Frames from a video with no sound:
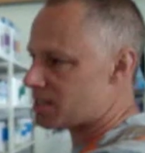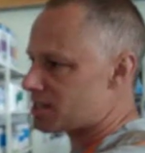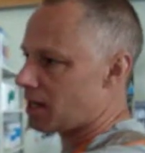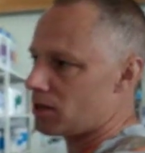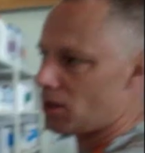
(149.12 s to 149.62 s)
This
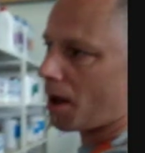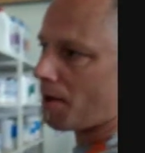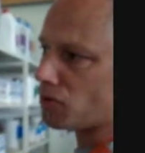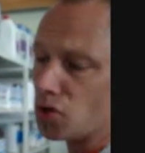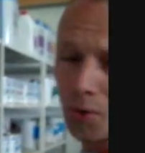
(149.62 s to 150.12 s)
is the
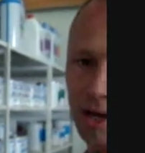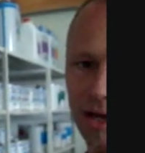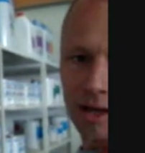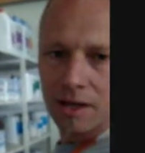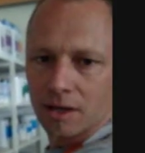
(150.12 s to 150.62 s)
uh,
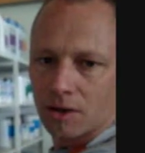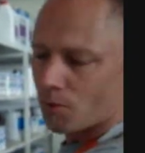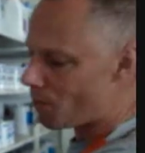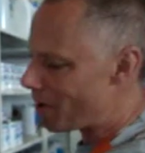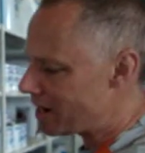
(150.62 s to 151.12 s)
newer
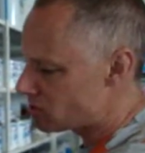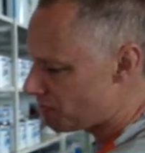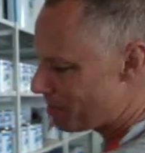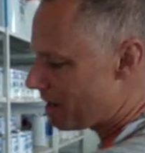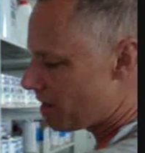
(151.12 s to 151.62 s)
range of,